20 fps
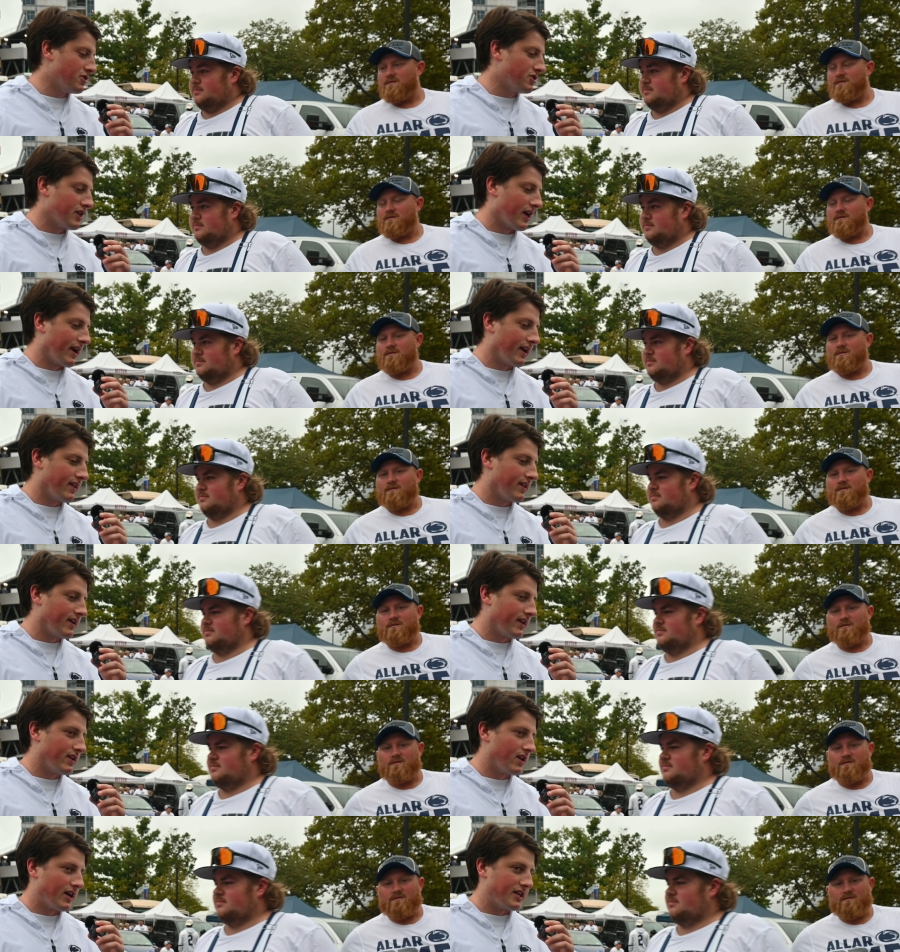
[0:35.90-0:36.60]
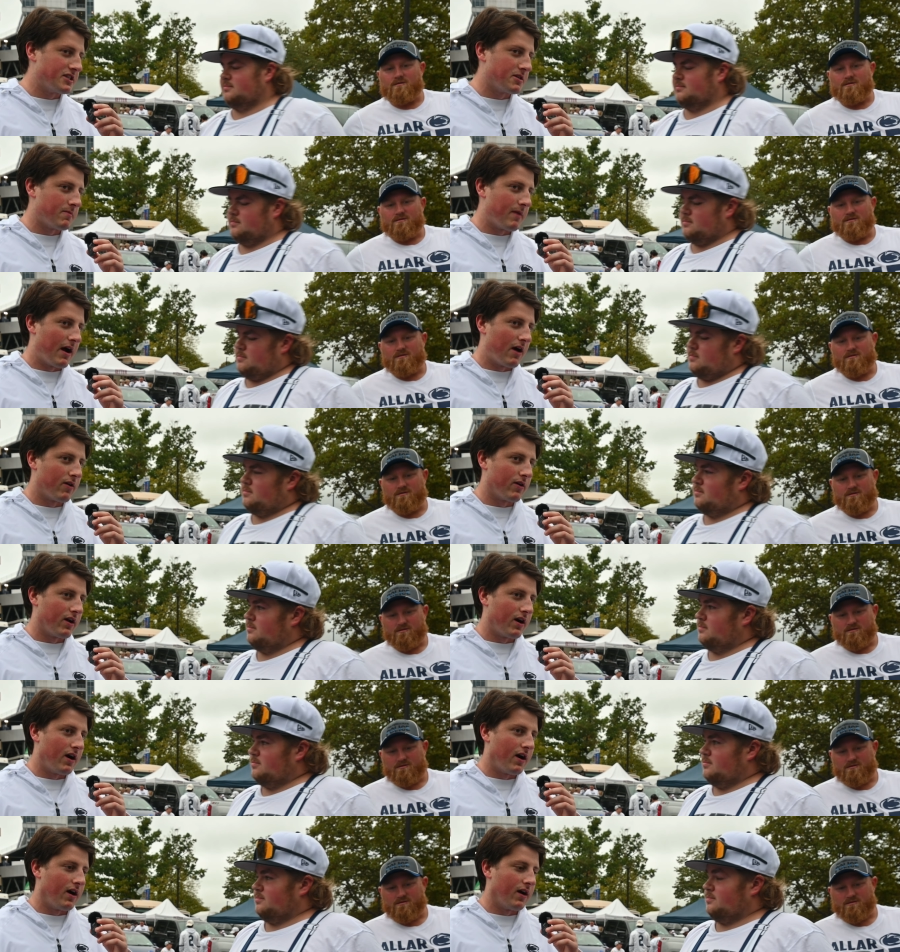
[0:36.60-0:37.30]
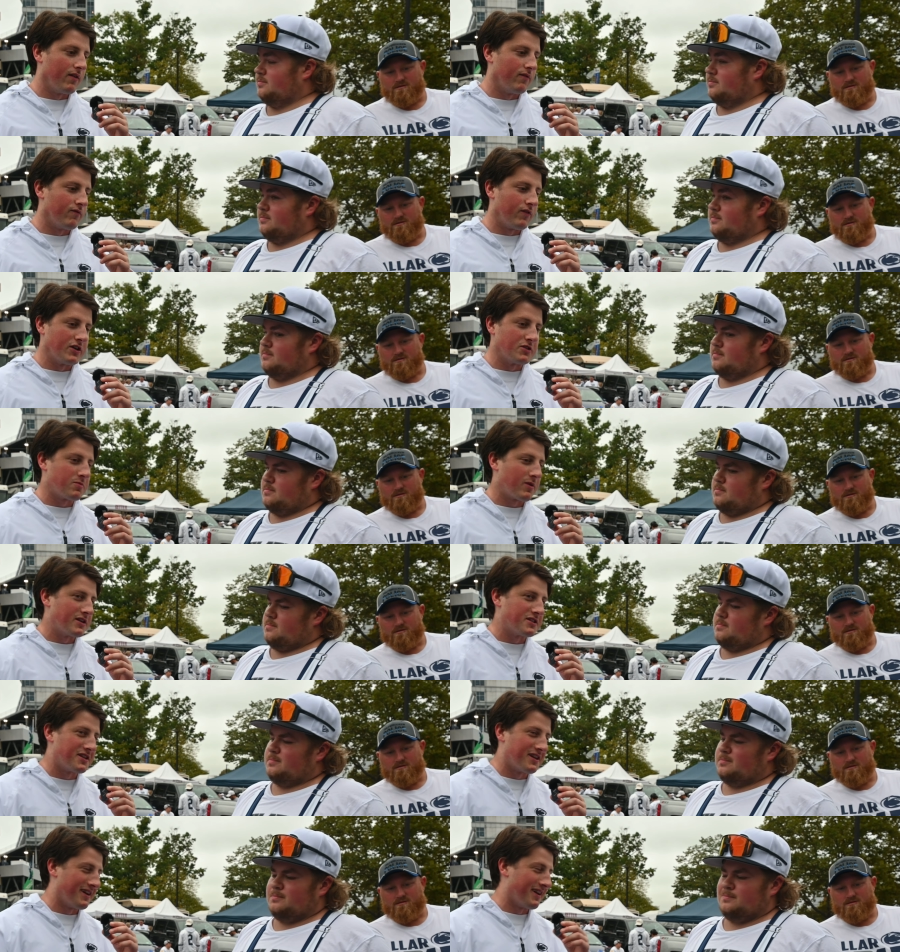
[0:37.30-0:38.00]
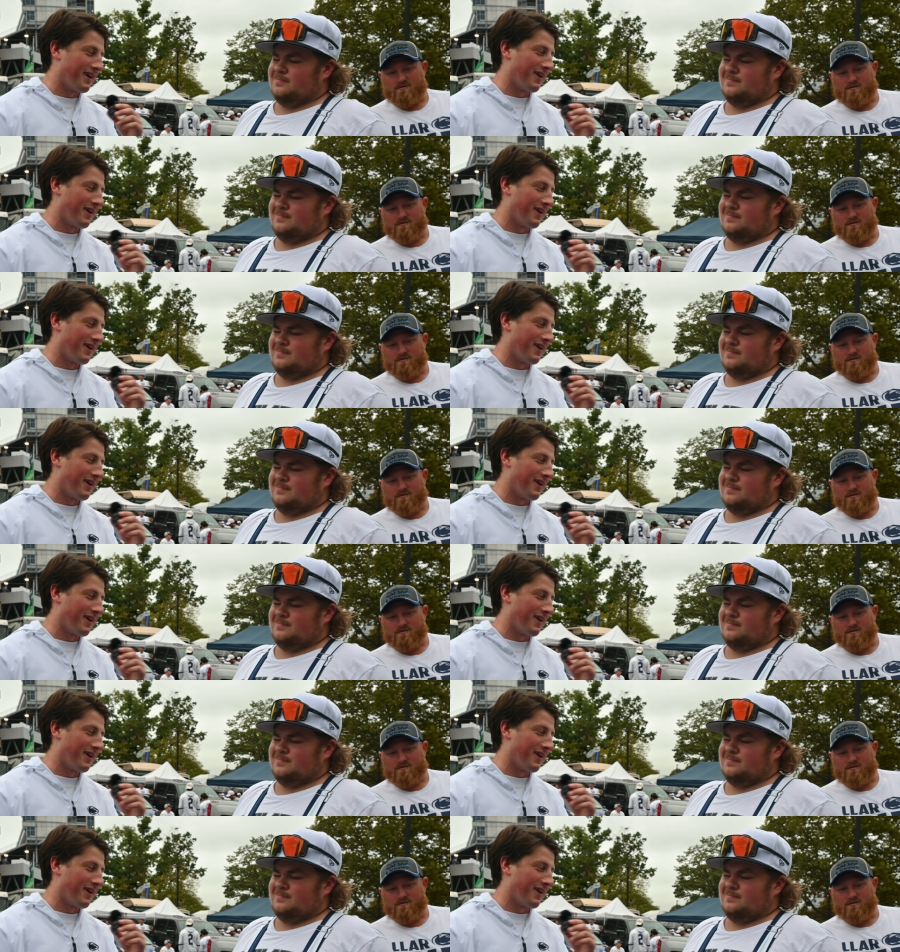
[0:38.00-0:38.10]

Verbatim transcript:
Speaker 1: you say anything nice about uh, Vice President